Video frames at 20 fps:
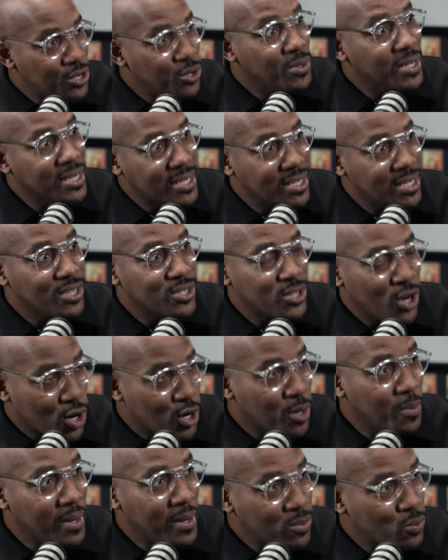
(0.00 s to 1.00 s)
you need to
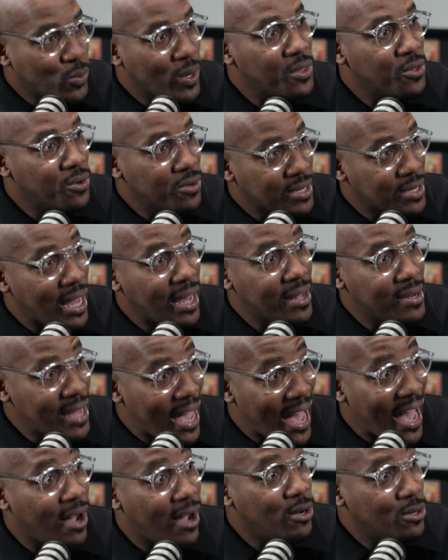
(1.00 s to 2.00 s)
determine whether or not the
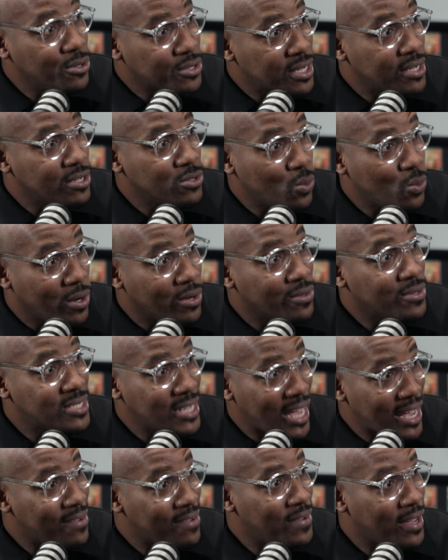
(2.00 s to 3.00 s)
house is worth
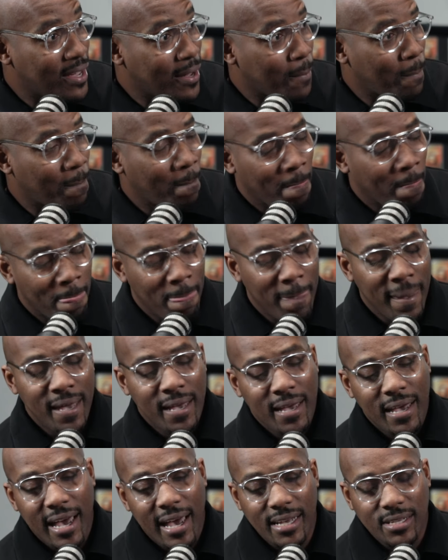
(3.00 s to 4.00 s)
saving.
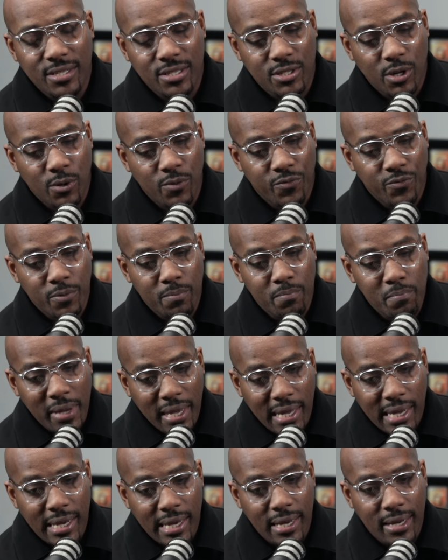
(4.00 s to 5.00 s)
And so for
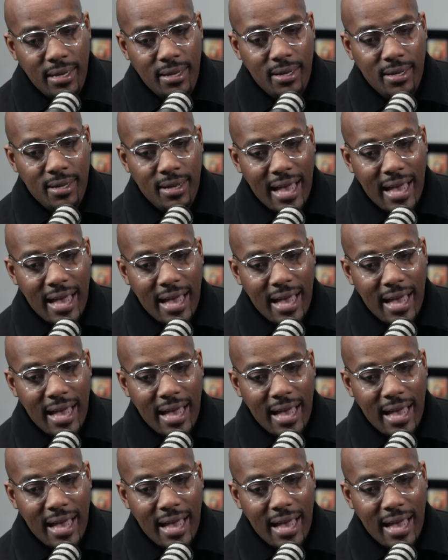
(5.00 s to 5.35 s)
me,